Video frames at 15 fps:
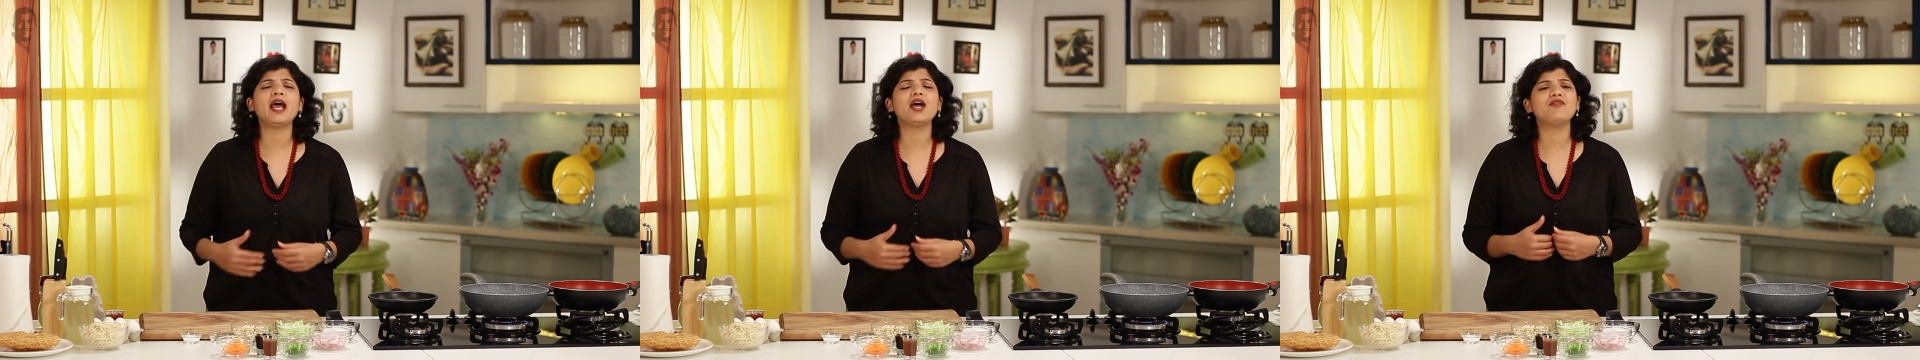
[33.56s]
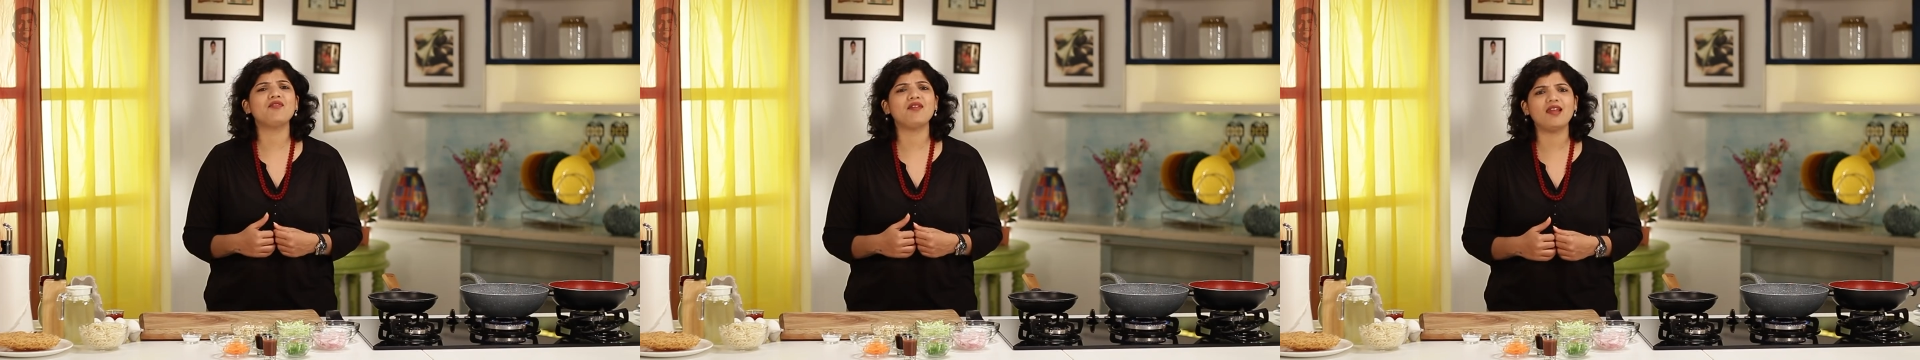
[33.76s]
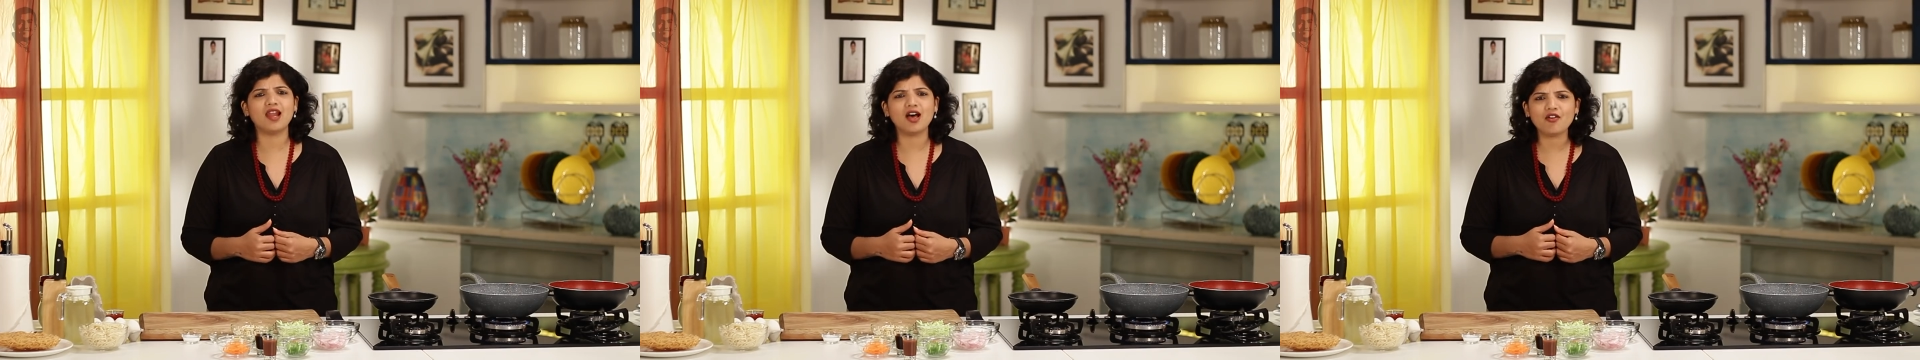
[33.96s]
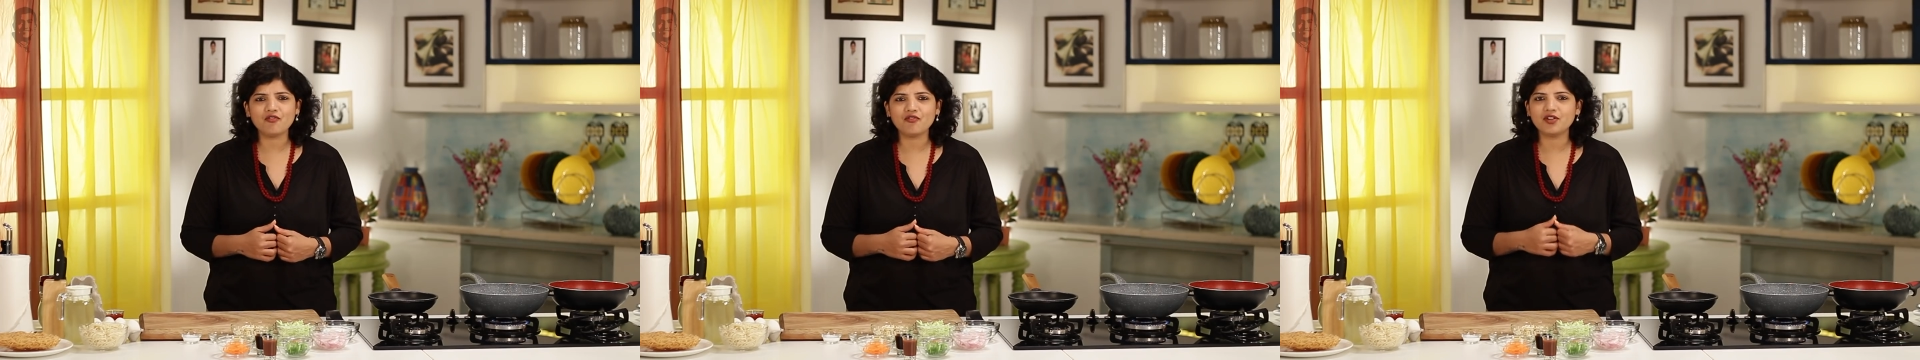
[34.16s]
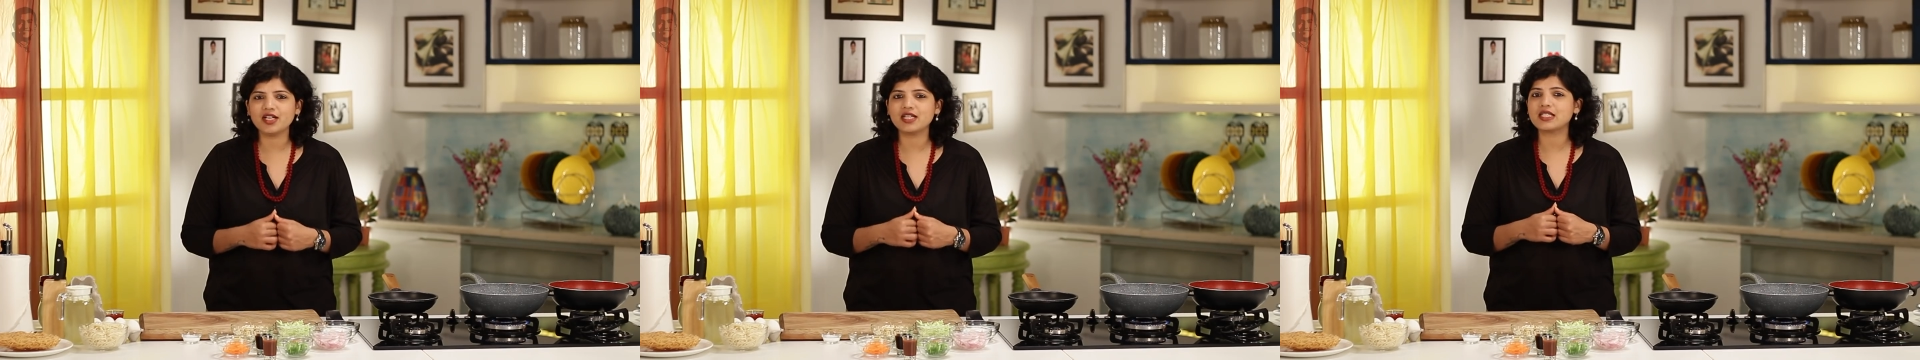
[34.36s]
have
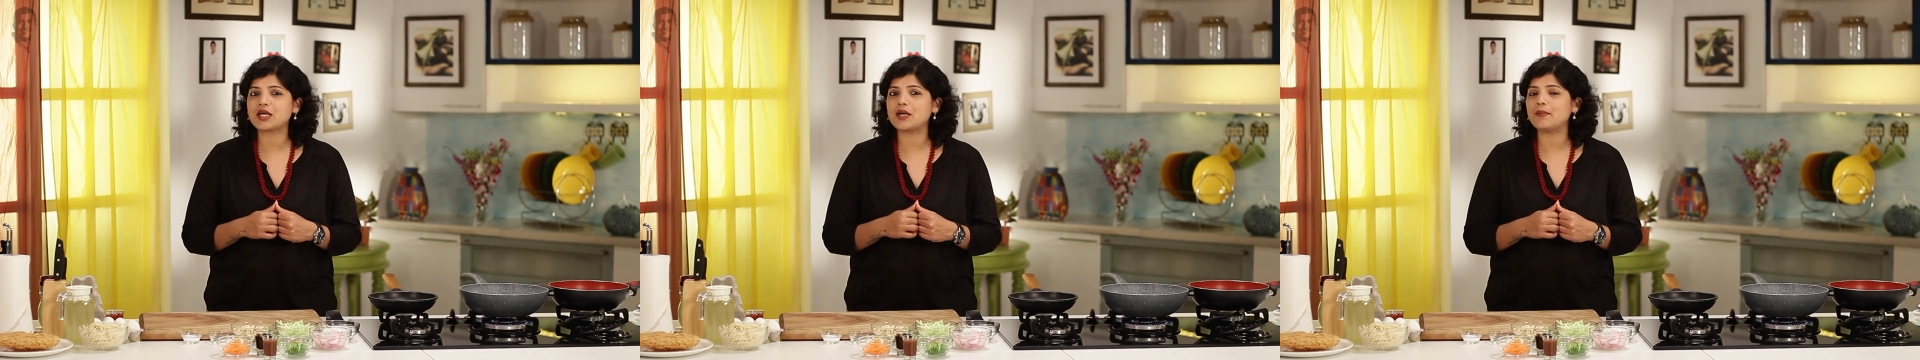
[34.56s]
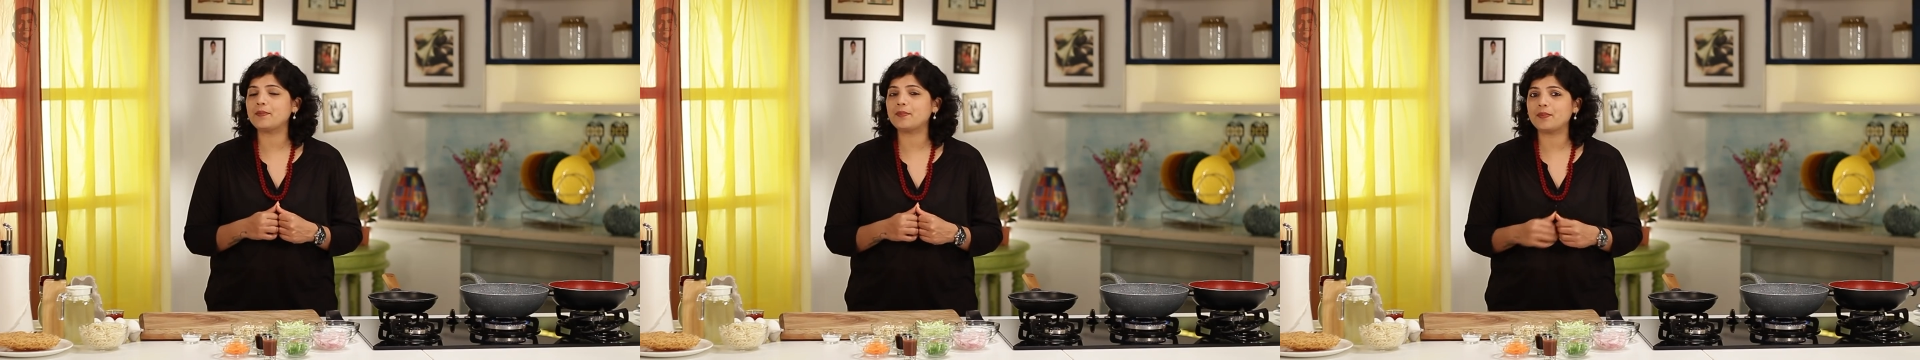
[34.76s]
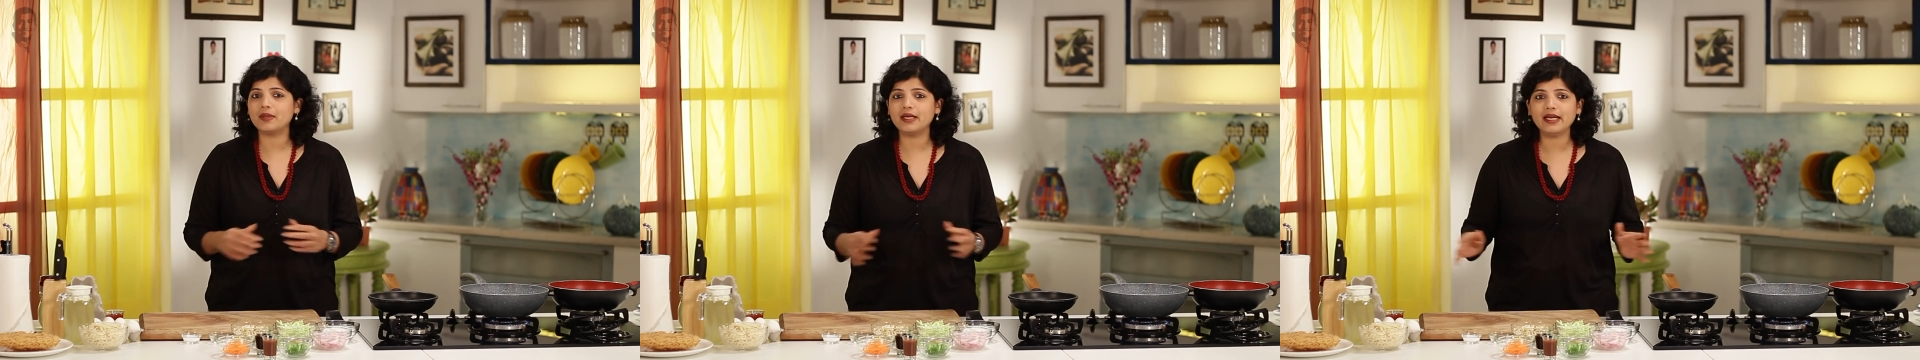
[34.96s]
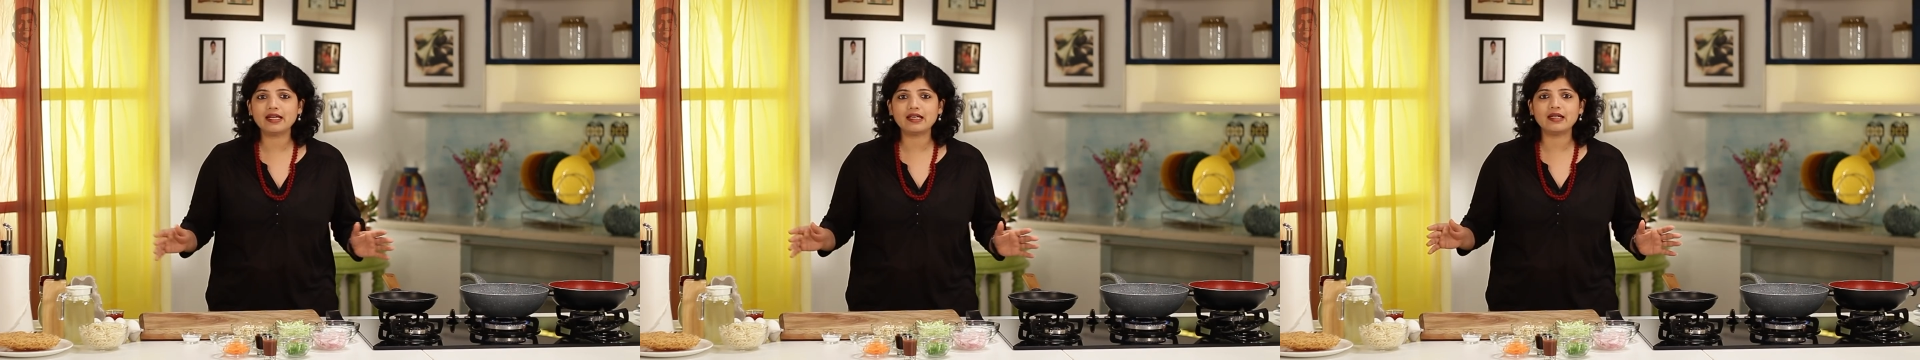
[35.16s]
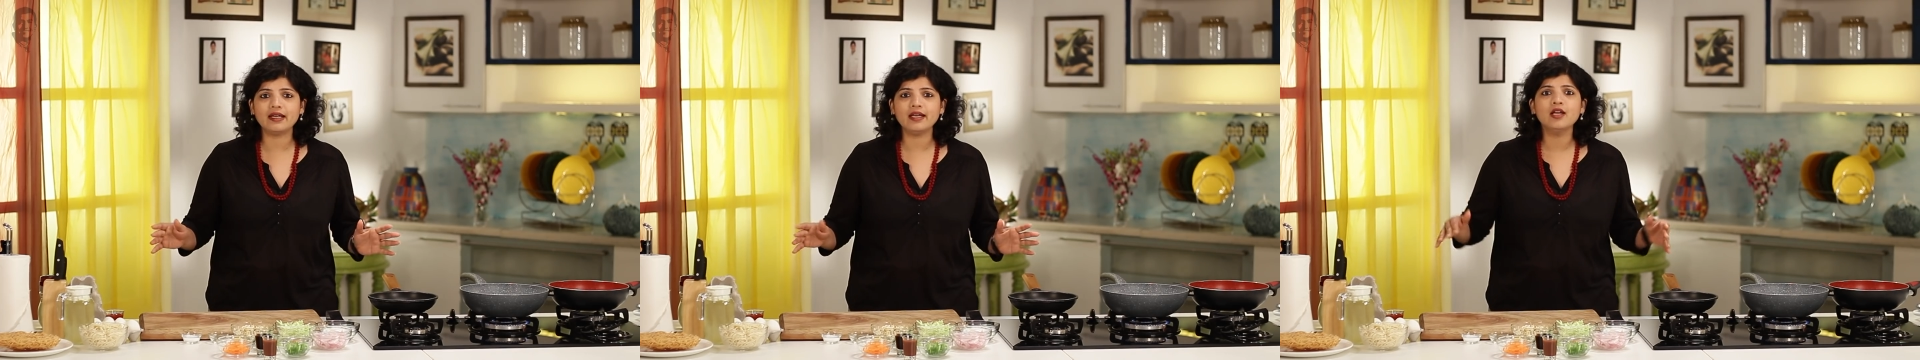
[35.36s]
loved it
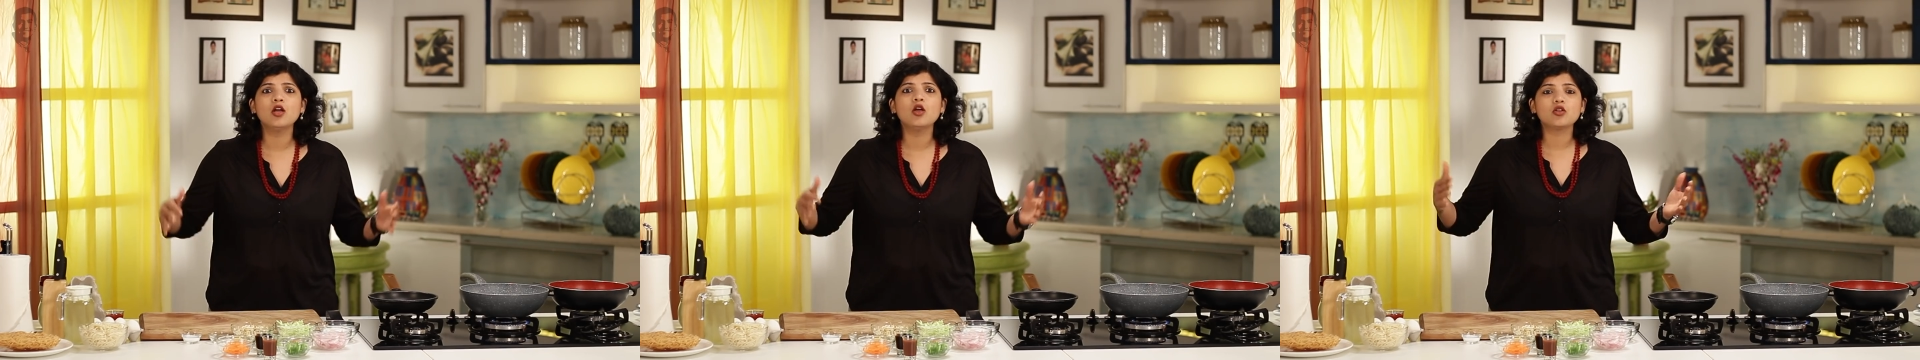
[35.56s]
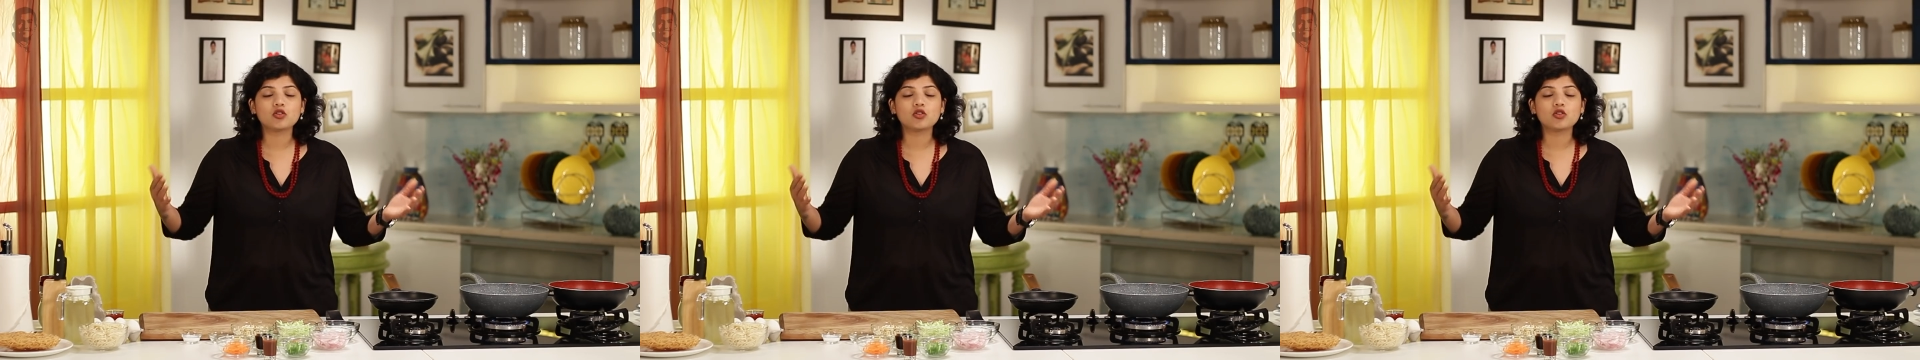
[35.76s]
completely.